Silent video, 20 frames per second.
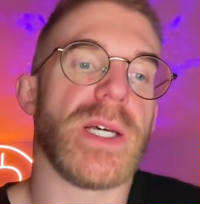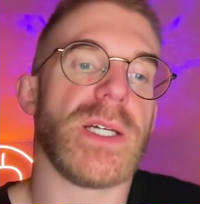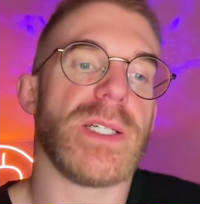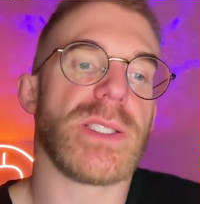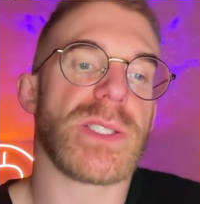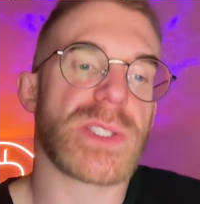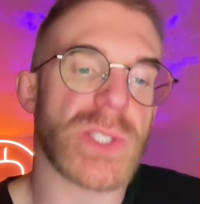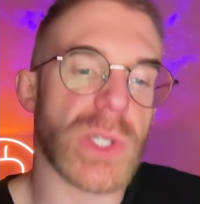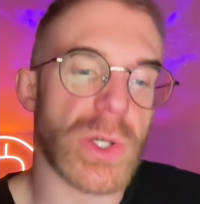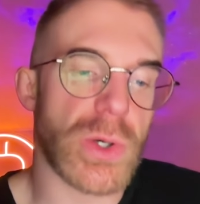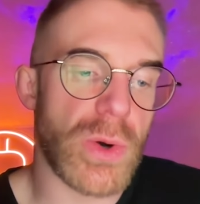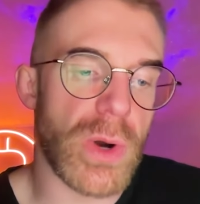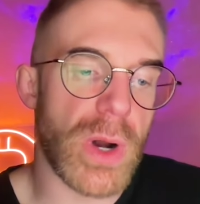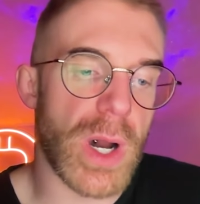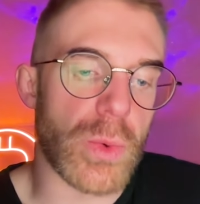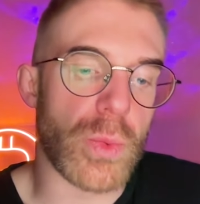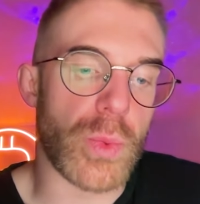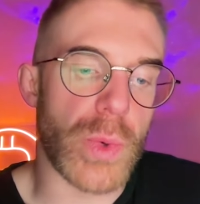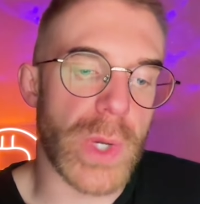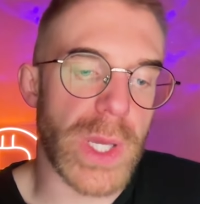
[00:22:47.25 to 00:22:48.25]
So
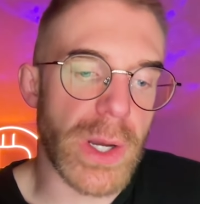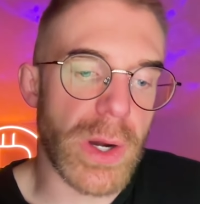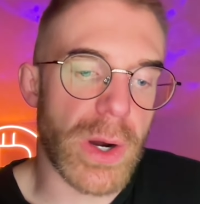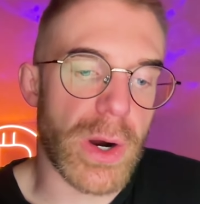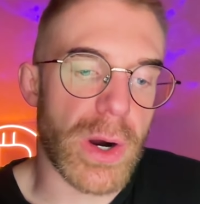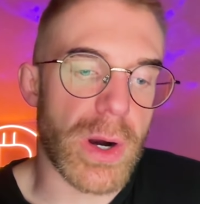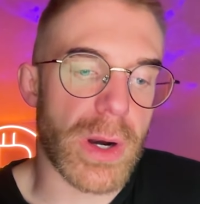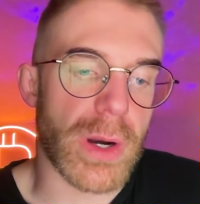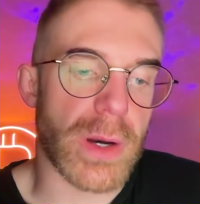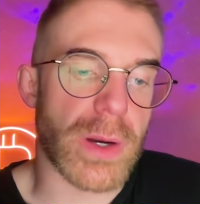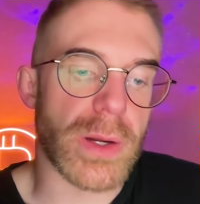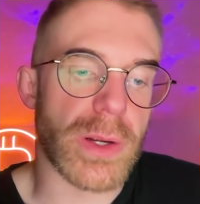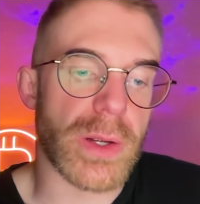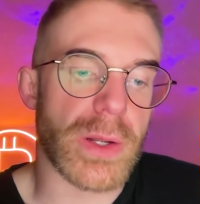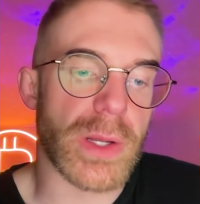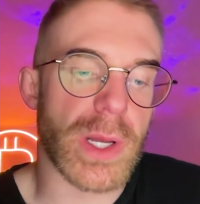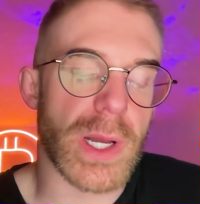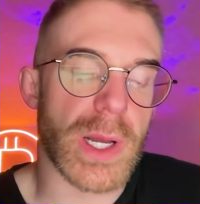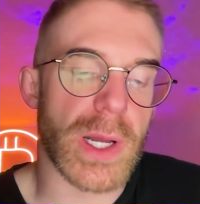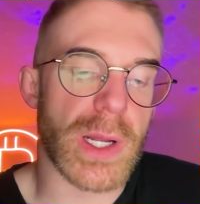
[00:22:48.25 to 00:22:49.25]
we are
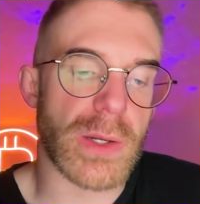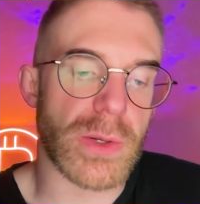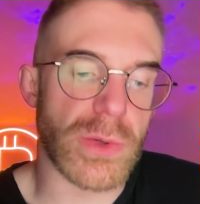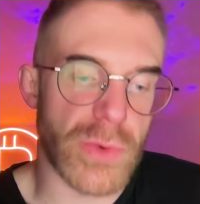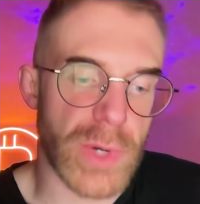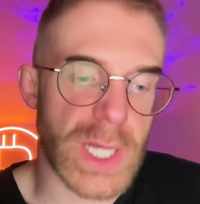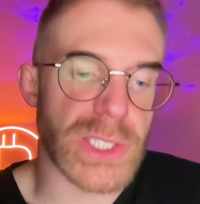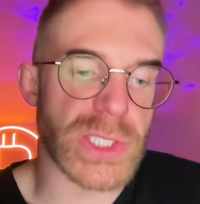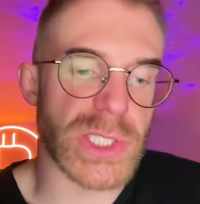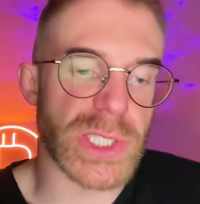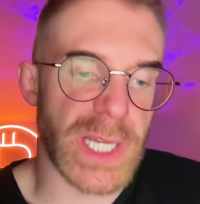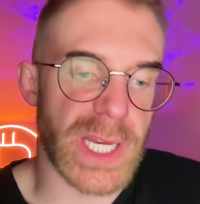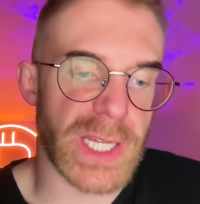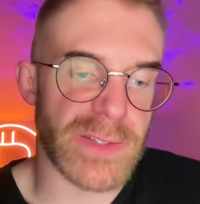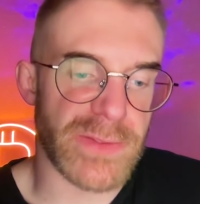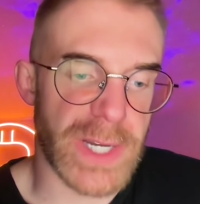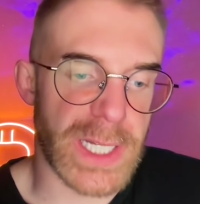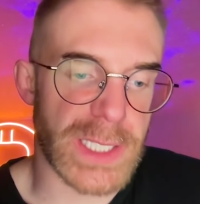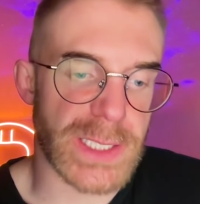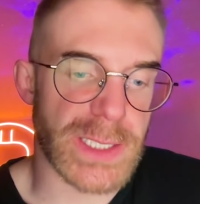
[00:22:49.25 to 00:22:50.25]
gradually
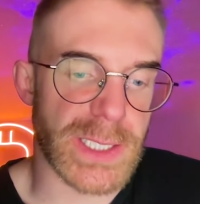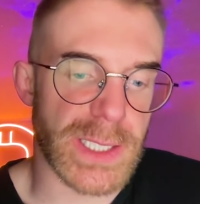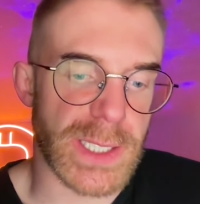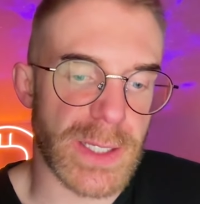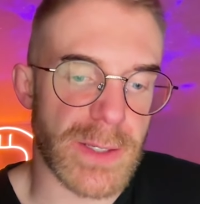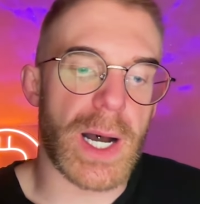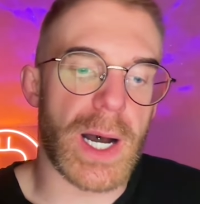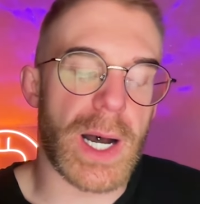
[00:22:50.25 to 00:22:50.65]
advancing.